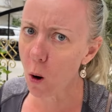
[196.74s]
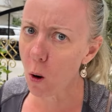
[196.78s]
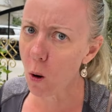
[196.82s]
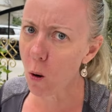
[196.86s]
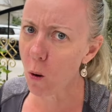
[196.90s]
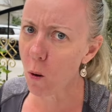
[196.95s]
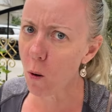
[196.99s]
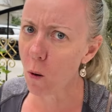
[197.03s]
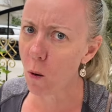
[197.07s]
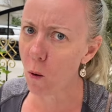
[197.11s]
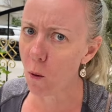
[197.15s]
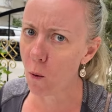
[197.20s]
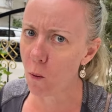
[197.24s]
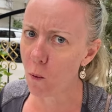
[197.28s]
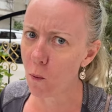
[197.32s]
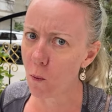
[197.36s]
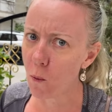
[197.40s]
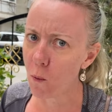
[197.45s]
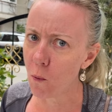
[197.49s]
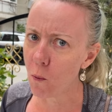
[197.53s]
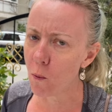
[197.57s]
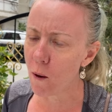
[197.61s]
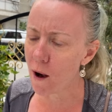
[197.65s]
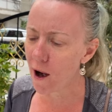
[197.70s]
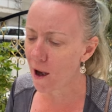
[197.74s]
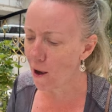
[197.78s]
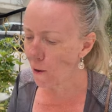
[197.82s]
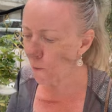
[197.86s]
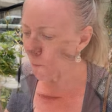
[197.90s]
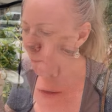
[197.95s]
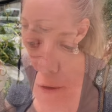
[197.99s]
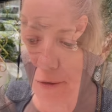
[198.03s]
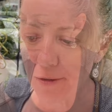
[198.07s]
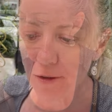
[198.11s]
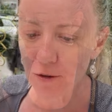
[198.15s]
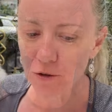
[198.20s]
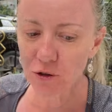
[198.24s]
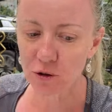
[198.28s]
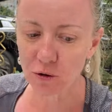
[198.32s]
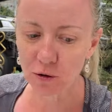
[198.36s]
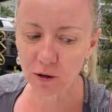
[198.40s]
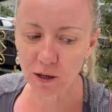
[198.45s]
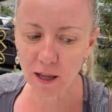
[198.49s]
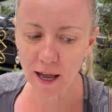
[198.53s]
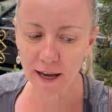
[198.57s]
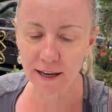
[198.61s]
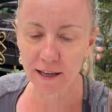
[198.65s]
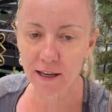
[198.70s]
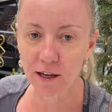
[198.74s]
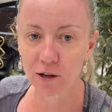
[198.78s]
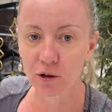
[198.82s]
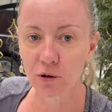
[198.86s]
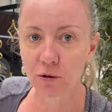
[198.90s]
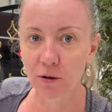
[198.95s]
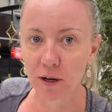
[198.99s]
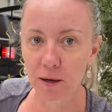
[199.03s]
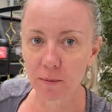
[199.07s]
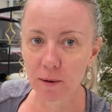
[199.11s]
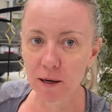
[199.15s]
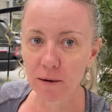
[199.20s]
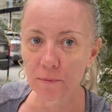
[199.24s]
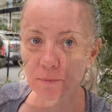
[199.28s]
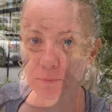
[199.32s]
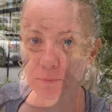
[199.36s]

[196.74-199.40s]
Oh, wow. Those are light and creamy.